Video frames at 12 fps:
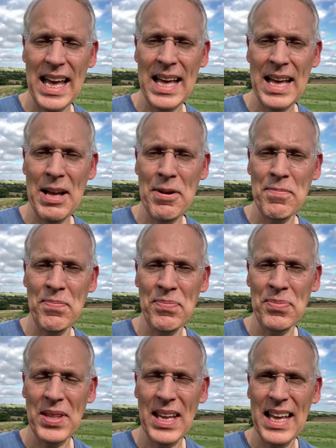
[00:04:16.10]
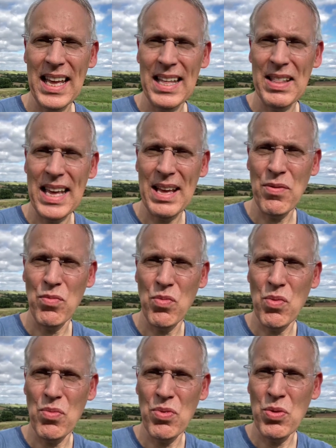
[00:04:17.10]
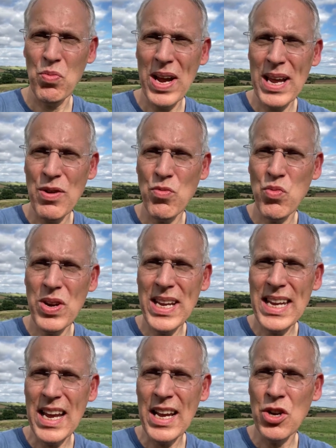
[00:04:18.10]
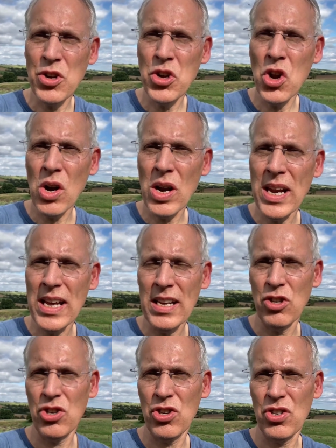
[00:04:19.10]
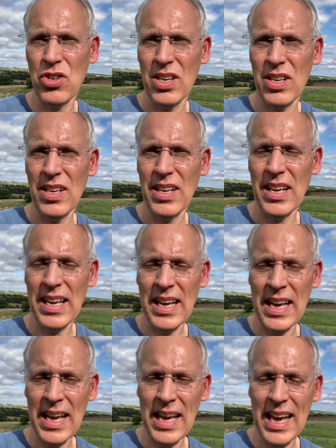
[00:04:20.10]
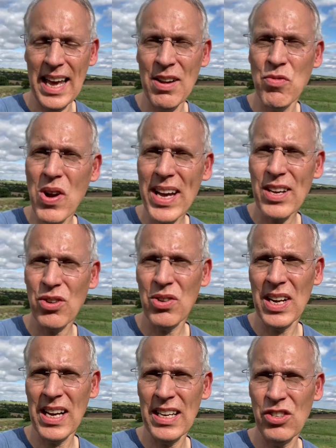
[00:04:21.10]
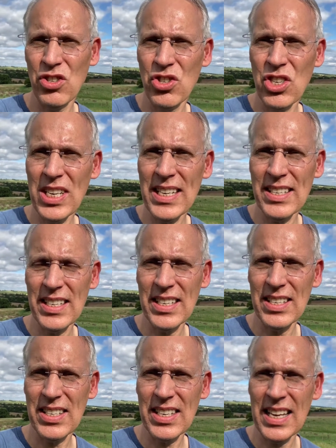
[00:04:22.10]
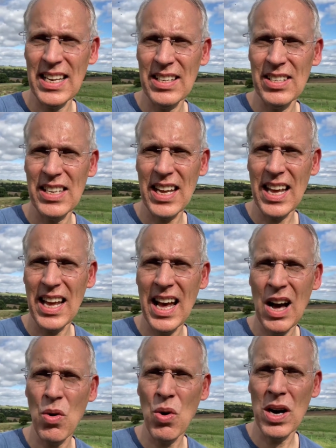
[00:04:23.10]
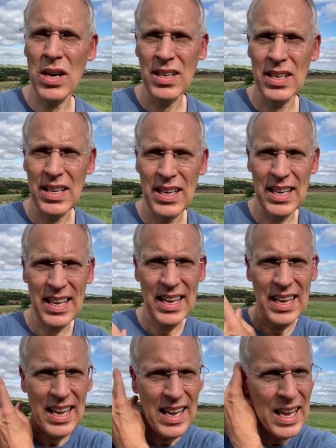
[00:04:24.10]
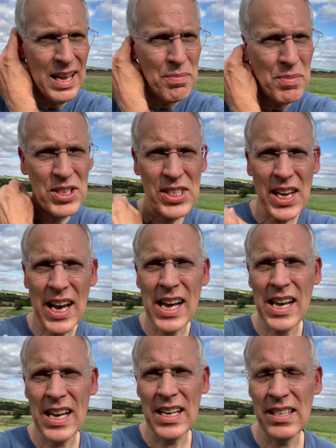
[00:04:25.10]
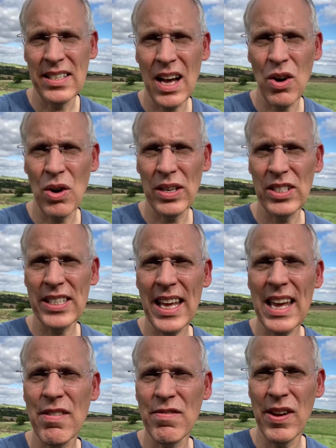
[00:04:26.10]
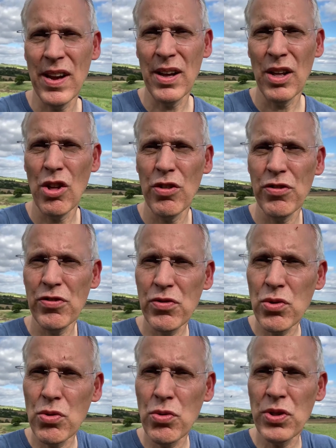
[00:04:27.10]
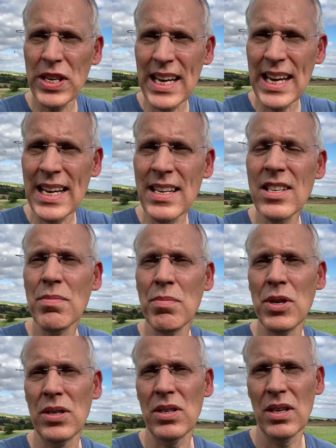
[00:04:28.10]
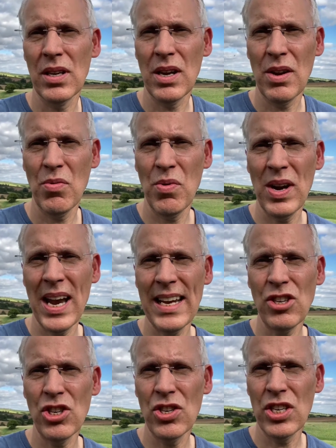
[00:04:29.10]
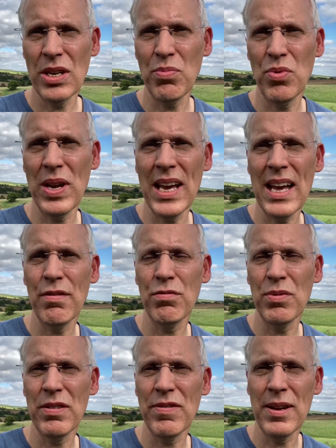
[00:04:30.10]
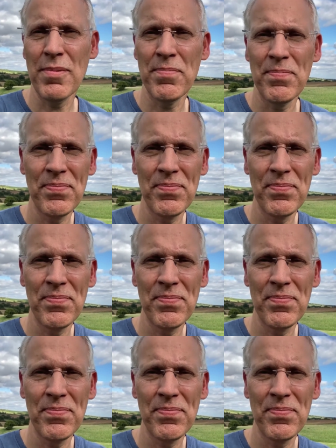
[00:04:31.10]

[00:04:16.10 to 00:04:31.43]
the way we acknowledge and recognize Jesus as our Messiah, as our Savior, through the intimate relationship we have with him.